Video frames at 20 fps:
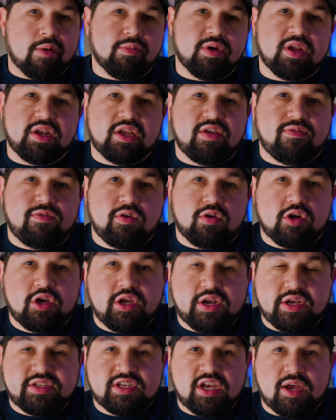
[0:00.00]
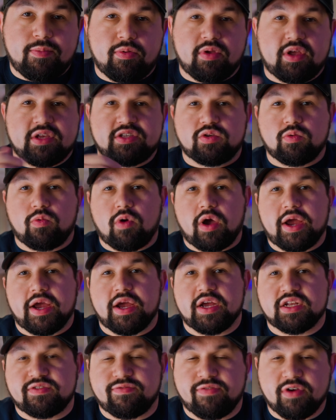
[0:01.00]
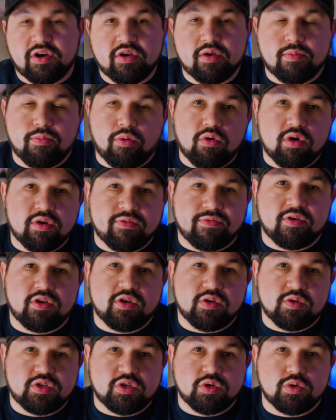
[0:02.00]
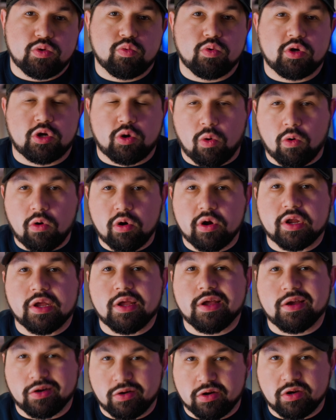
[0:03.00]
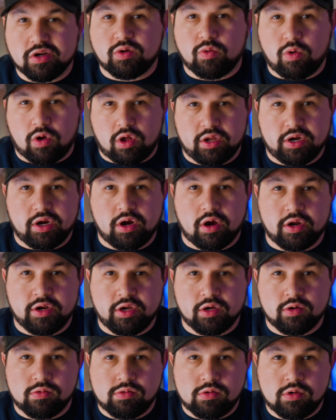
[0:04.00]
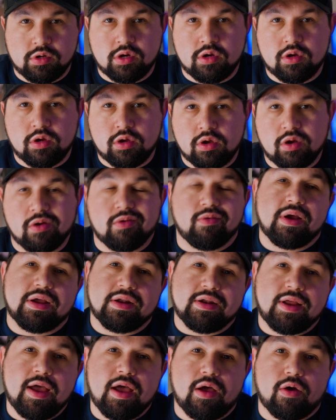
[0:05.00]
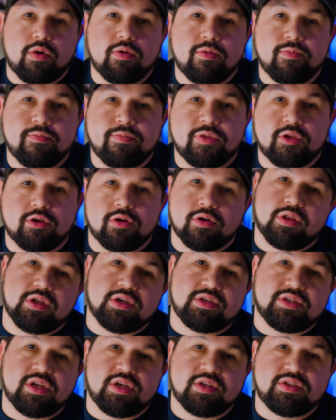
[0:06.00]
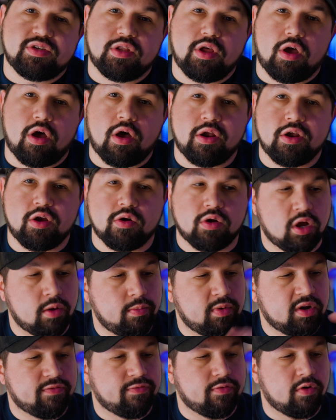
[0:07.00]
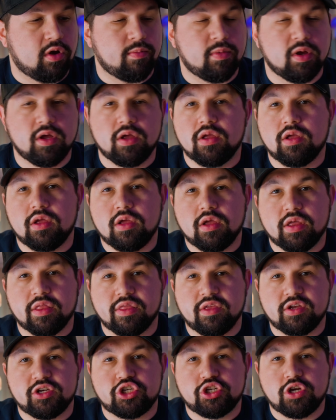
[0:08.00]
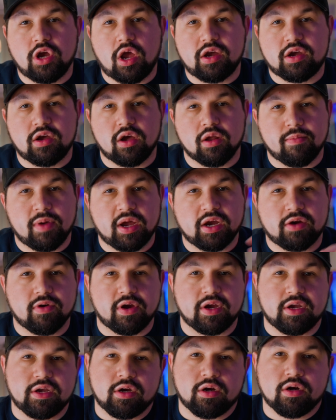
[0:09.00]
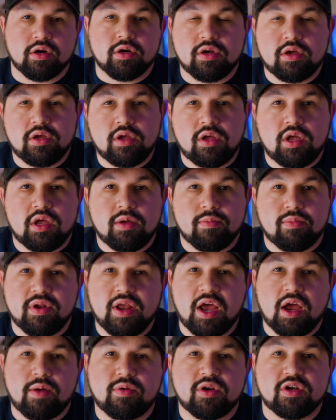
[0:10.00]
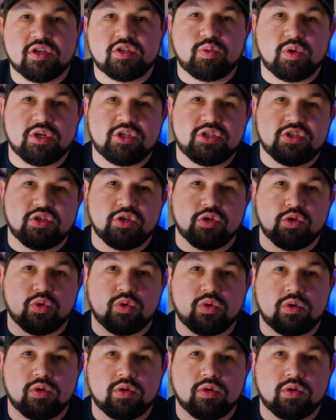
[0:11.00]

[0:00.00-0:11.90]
I'm going to give you a good example as to why it's very important for you to record good quality audio. Right now, you're listening to the audio coming from this shotgun mic right here, but now I'm going to switch to